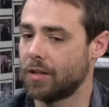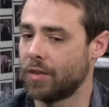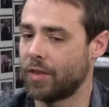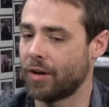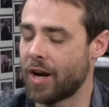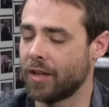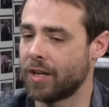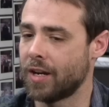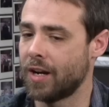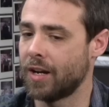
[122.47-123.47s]
they're
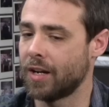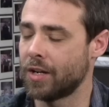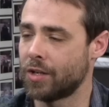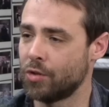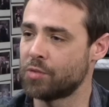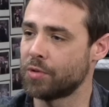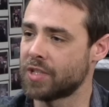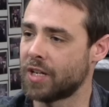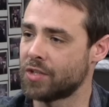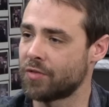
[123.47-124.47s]
alienating a huge
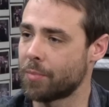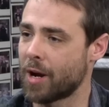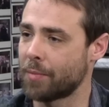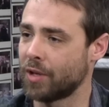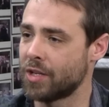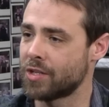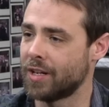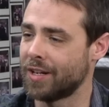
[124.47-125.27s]
percentage of the population,